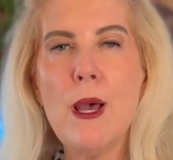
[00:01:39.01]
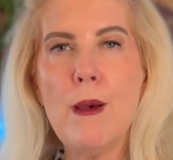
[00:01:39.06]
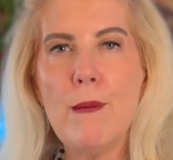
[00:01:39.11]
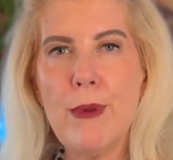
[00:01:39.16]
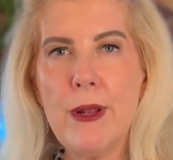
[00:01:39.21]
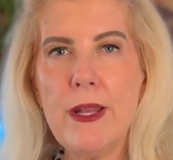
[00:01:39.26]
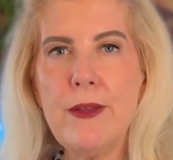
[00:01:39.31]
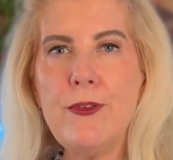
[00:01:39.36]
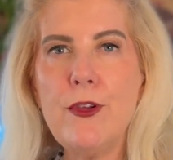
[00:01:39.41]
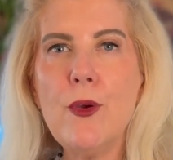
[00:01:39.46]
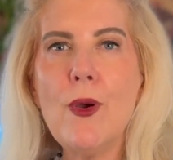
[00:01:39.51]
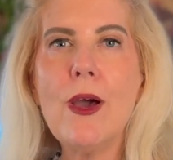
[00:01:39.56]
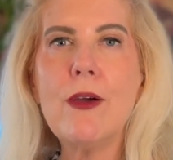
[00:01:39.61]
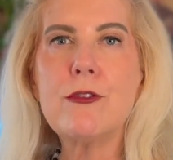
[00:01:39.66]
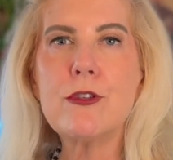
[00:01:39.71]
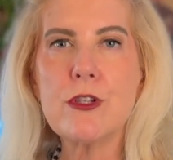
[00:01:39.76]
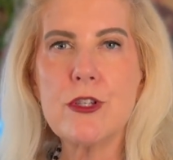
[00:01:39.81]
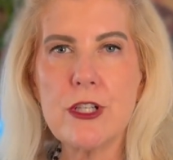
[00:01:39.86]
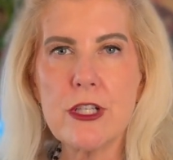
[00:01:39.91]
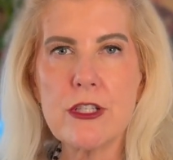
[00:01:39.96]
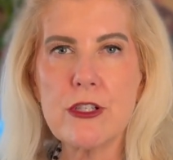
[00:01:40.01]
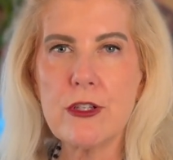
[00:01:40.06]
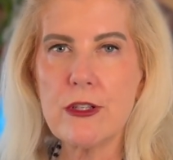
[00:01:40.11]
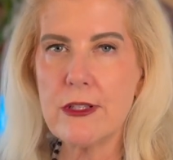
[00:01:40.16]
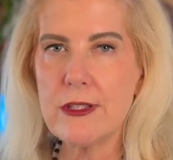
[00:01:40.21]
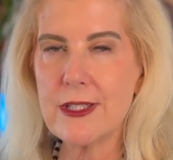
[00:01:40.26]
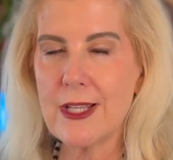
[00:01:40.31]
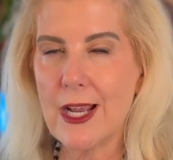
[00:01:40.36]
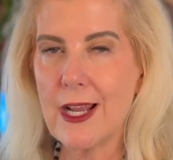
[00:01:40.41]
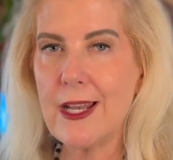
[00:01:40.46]
but if you have traditional
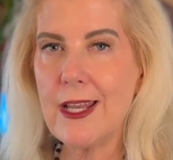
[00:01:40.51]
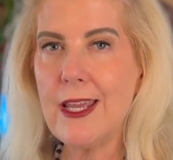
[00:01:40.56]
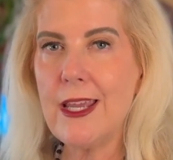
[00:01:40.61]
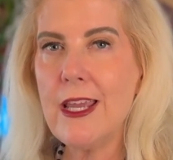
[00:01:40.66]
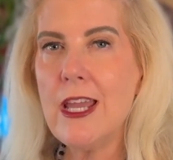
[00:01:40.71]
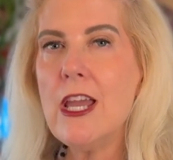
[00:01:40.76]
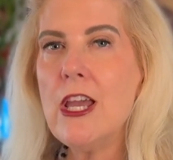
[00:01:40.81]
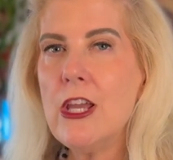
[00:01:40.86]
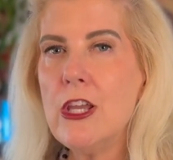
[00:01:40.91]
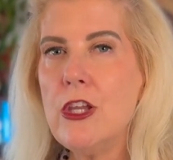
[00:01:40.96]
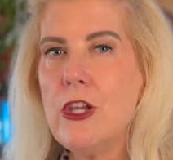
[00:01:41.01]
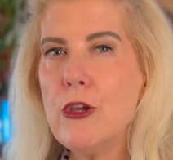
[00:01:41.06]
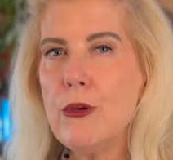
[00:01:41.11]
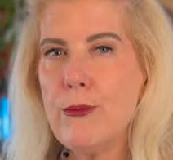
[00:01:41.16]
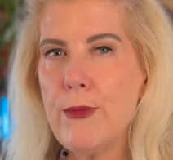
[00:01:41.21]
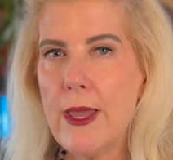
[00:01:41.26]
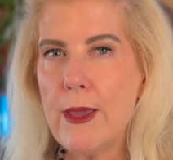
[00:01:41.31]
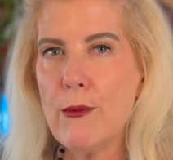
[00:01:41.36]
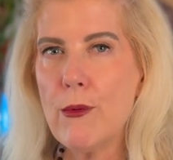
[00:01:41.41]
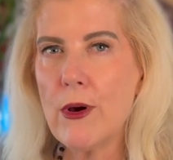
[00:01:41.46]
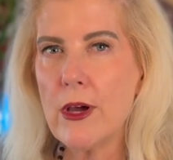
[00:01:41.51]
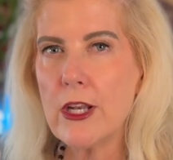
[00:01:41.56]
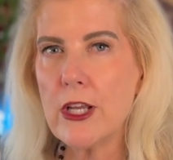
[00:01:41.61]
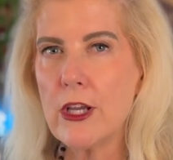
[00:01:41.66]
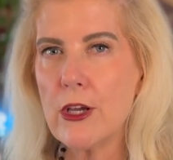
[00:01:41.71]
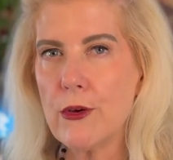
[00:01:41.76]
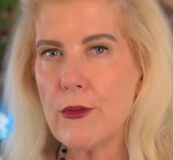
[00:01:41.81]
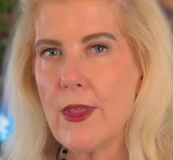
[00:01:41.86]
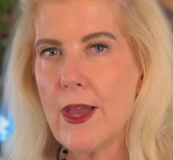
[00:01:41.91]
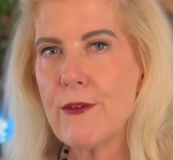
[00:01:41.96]
dining, you may want to
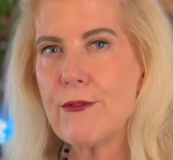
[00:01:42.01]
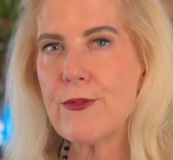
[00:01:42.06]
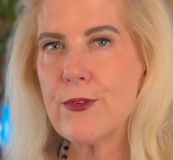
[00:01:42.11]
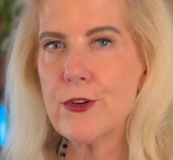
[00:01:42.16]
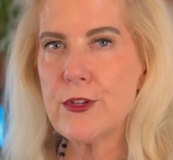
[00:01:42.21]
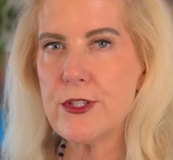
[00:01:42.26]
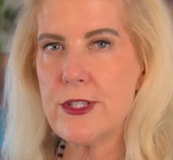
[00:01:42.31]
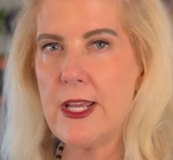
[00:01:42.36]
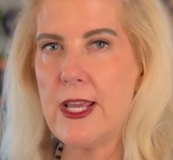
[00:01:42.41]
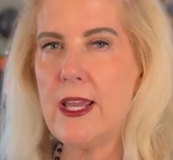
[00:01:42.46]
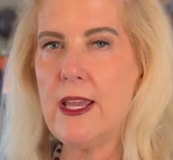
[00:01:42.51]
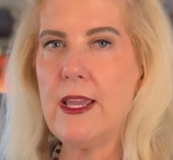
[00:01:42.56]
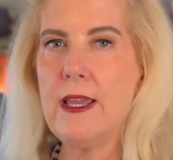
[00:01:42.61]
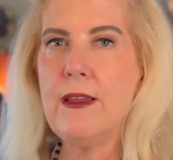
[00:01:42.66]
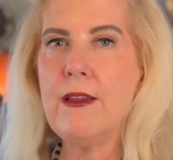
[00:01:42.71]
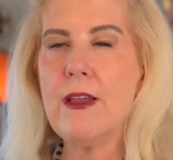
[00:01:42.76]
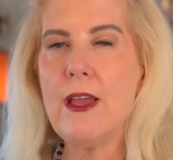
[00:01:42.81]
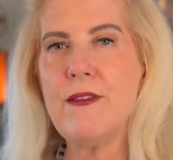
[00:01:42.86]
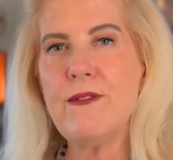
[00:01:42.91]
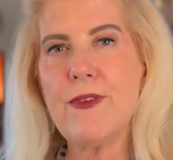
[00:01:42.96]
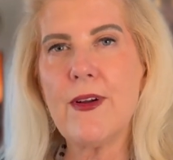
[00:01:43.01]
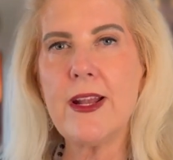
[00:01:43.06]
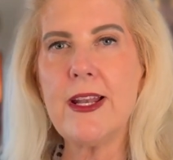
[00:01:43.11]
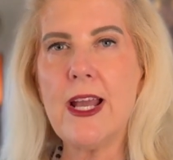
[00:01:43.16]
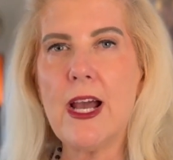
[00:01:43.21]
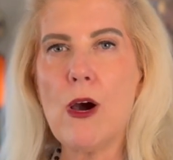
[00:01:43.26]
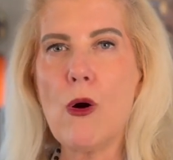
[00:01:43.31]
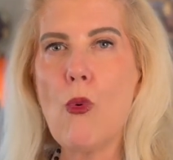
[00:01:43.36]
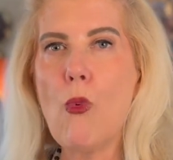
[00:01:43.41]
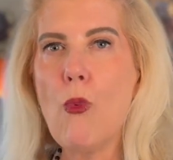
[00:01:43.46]
go that first day and find
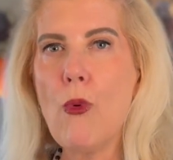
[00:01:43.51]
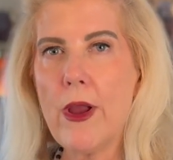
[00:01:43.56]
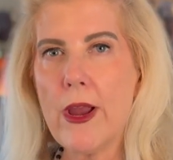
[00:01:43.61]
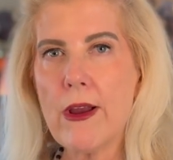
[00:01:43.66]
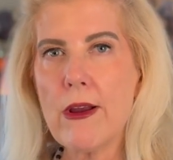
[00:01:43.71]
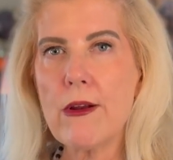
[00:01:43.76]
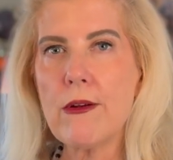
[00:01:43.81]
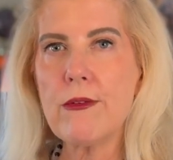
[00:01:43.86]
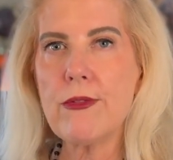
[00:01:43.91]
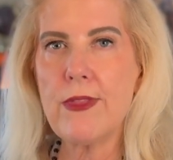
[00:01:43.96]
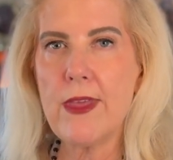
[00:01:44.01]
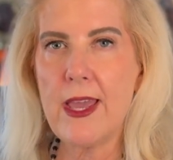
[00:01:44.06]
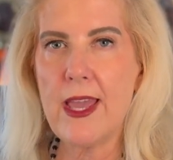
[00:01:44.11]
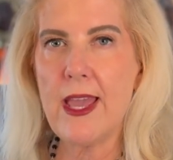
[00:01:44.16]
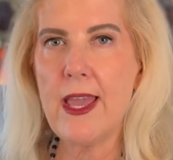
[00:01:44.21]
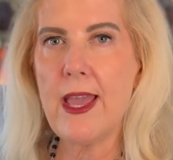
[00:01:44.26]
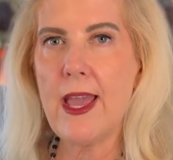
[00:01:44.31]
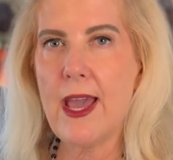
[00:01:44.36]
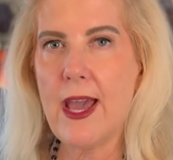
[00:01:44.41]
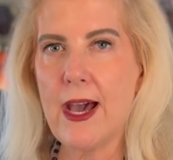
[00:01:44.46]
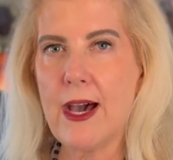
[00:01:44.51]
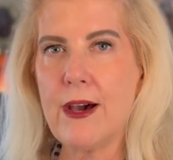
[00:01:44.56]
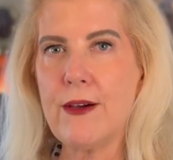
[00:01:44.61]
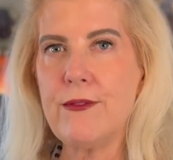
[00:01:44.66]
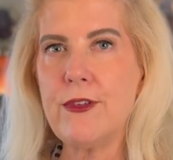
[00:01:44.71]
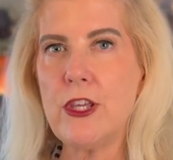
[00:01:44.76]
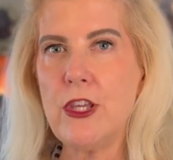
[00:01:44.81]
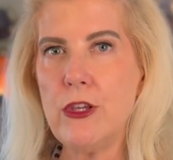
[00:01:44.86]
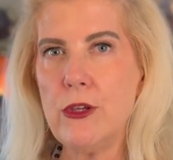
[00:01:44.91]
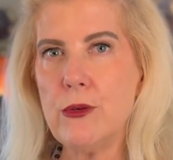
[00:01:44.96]
out where they
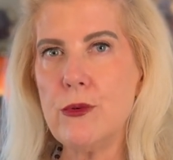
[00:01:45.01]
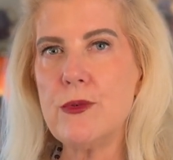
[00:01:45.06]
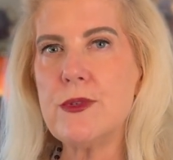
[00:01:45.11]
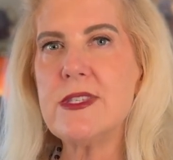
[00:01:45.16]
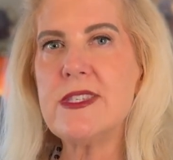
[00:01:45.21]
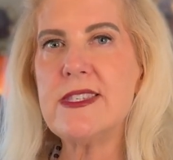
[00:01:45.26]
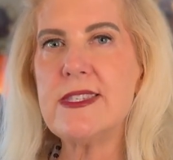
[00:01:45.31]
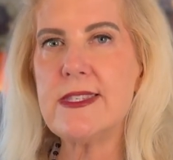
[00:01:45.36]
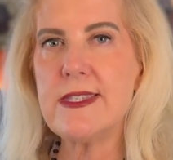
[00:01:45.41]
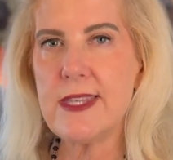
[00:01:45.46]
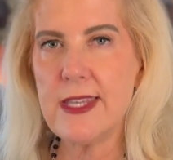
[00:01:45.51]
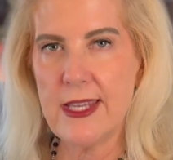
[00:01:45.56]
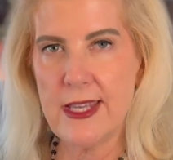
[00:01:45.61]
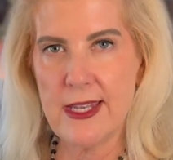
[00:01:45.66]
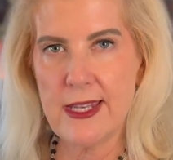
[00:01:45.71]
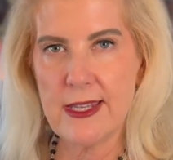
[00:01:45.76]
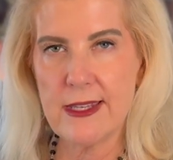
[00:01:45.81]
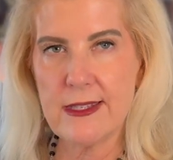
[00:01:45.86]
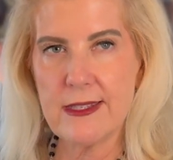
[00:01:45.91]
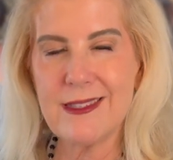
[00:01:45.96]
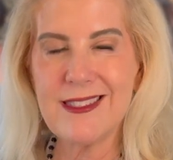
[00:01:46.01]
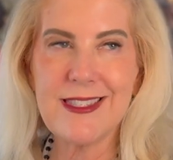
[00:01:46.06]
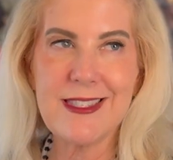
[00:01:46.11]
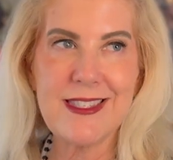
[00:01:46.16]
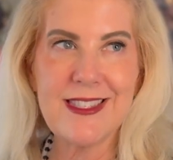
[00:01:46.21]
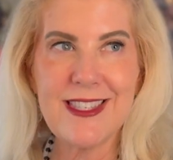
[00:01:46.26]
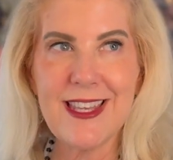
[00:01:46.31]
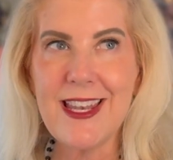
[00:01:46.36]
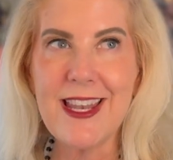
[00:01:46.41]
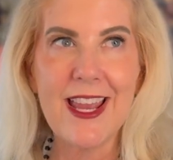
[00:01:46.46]
have you
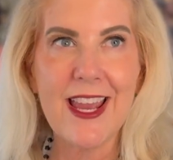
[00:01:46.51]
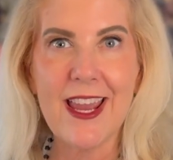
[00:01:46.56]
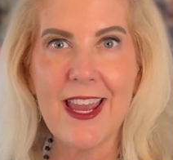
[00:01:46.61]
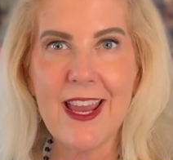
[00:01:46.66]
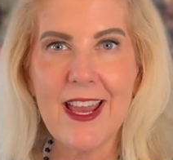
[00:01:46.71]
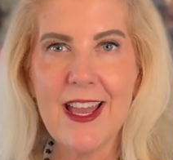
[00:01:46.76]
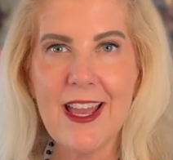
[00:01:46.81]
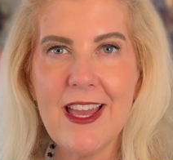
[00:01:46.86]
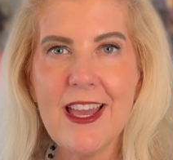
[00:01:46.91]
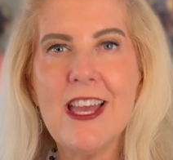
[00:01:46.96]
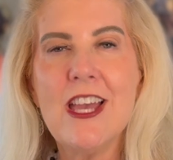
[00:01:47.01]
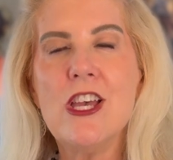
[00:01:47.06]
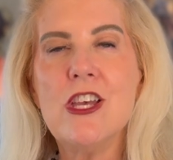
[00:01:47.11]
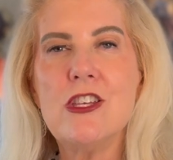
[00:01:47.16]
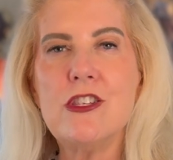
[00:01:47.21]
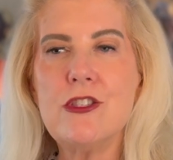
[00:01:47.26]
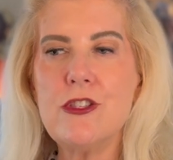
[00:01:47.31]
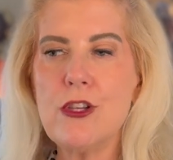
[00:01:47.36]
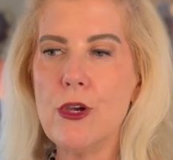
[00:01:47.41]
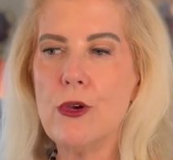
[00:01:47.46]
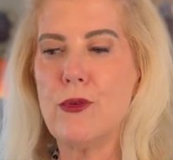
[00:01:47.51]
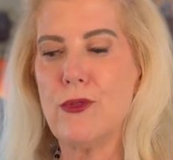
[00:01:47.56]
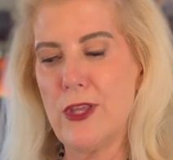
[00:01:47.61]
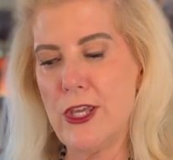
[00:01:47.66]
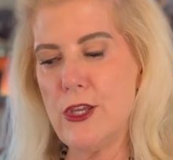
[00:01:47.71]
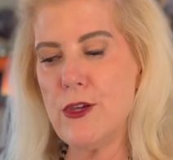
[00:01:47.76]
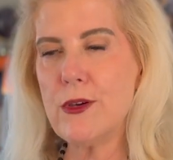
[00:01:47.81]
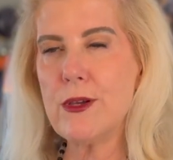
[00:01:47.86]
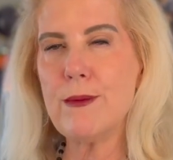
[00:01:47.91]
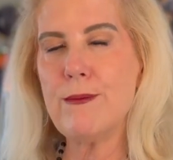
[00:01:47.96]
sitting so that
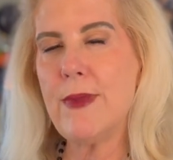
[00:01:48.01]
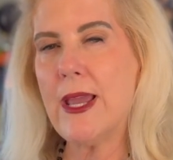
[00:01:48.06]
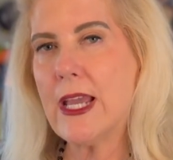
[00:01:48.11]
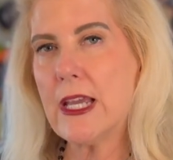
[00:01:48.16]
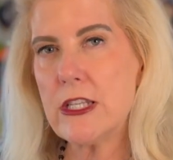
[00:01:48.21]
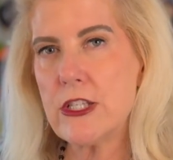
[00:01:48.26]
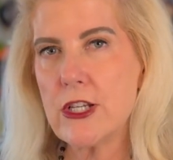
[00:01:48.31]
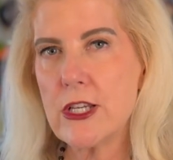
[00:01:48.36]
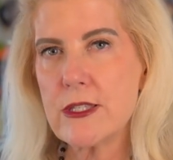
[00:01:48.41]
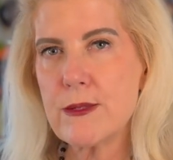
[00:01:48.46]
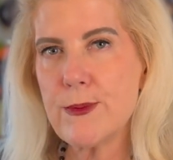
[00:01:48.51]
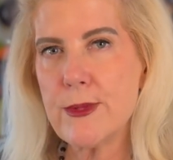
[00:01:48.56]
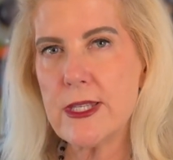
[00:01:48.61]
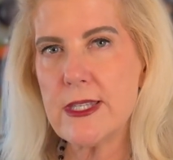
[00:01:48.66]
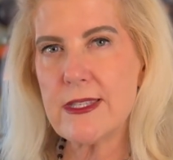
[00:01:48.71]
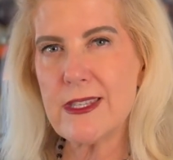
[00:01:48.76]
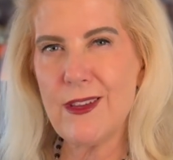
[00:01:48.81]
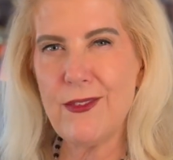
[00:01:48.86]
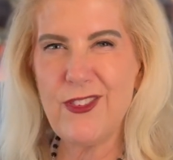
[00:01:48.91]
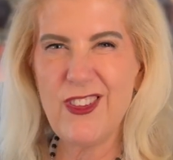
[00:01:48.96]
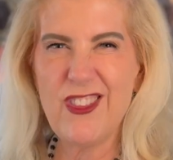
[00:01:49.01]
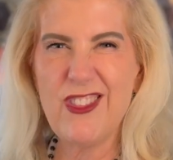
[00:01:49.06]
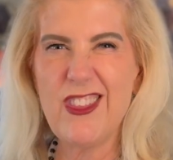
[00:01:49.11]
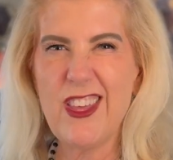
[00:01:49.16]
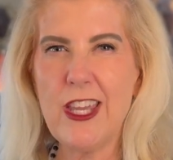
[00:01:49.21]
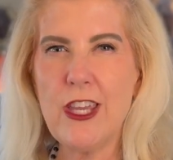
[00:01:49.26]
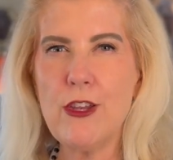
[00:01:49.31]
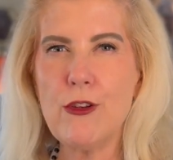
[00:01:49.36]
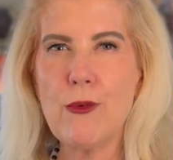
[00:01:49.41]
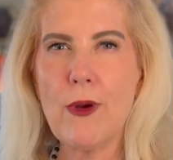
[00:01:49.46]
you can make adjustments if you
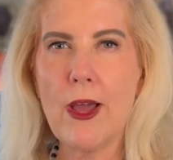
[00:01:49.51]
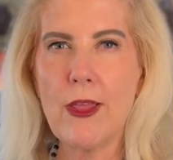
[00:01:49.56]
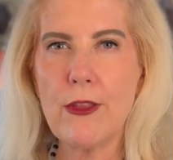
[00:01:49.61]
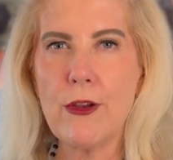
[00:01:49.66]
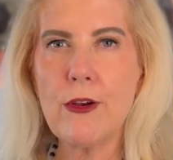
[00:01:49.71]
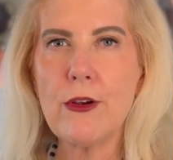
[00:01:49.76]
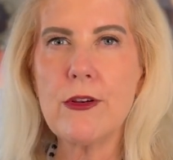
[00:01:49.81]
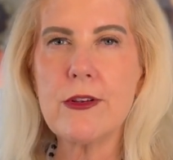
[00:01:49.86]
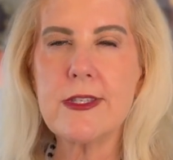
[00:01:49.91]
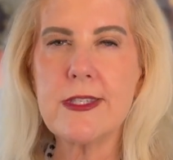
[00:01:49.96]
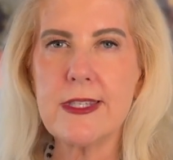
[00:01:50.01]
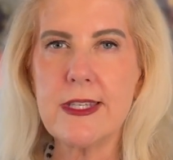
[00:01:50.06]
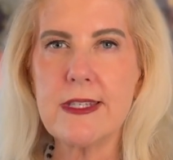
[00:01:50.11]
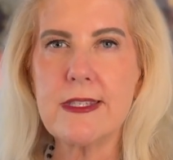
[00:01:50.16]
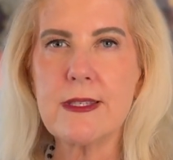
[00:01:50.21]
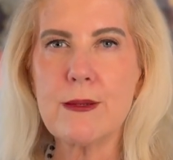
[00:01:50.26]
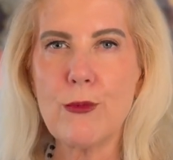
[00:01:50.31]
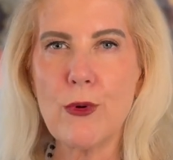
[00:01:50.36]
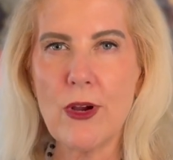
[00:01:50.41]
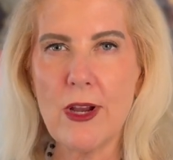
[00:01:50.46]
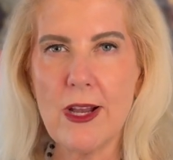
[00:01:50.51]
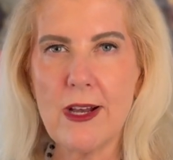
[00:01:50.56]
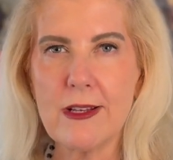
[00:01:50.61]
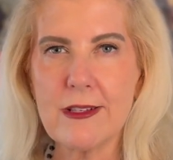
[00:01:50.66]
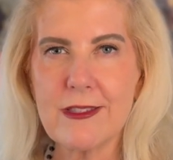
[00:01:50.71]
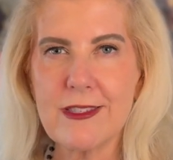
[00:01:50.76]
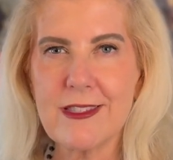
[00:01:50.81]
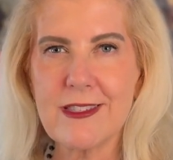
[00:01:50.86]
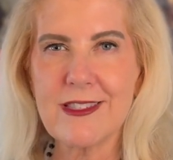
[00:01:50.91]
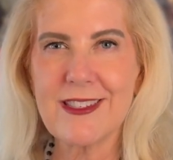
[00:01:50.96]
think you'd rather sit somewhere else.